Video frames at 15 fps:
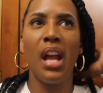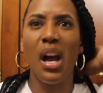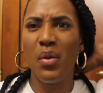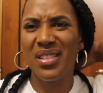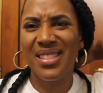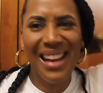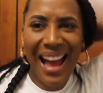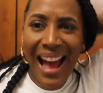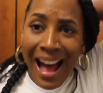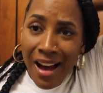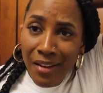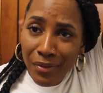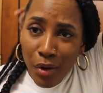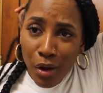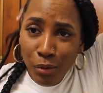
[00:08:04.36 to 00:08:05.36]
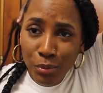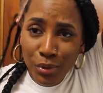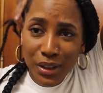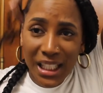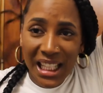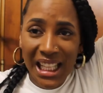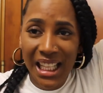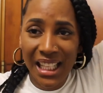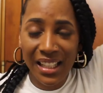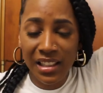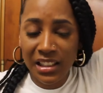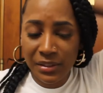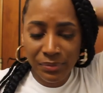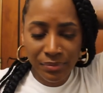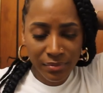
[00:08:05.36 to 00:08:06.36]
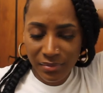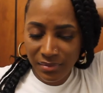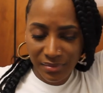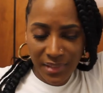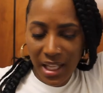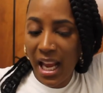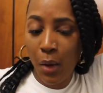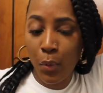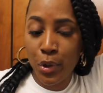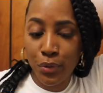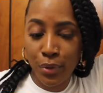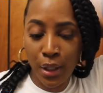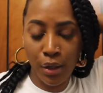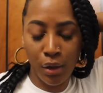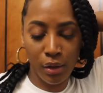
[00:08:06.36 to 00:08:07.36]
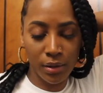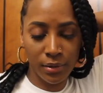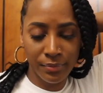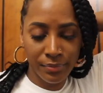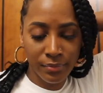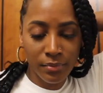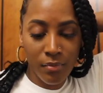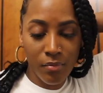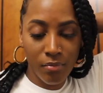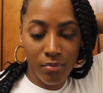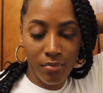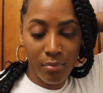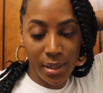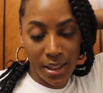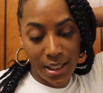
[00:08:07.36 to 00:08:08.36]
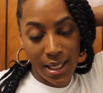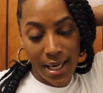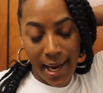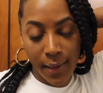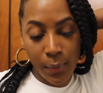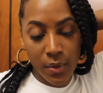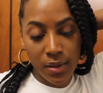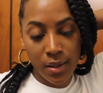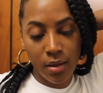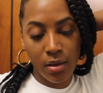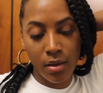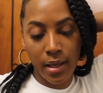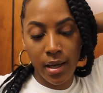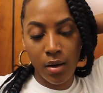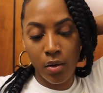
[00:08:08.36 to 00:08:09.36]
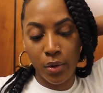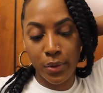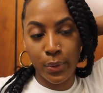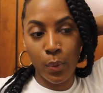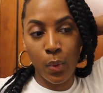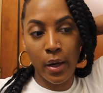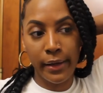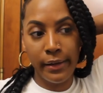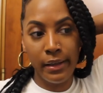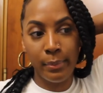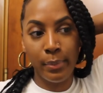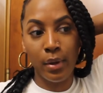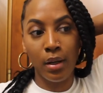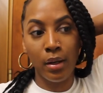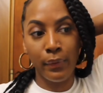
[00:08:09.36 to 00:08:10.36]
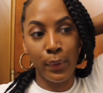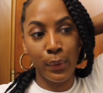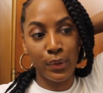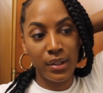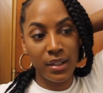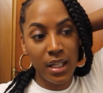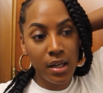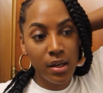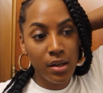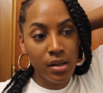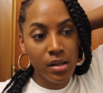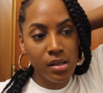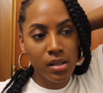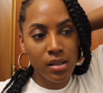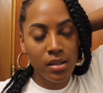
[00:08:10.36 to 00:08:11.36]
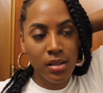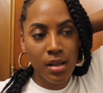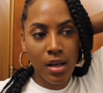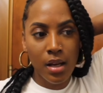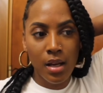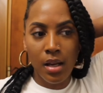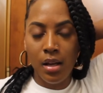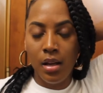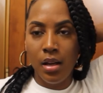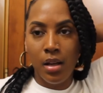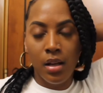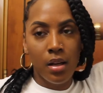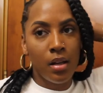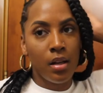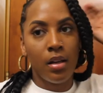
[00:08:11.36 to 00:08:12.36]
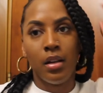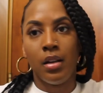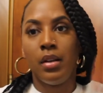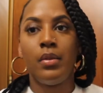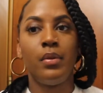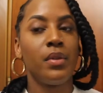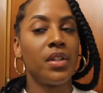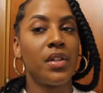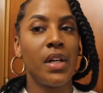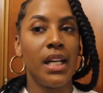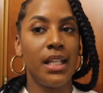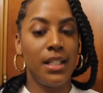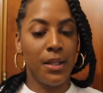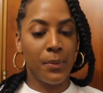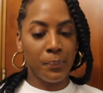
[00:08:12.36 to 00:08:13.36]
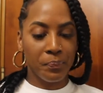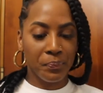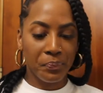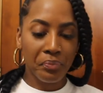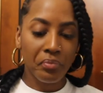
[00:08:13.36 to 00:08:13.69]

hours and a half almost, I think though. Yeah, it was really long, but the line was long, and also walking up all of those stairs was crazy.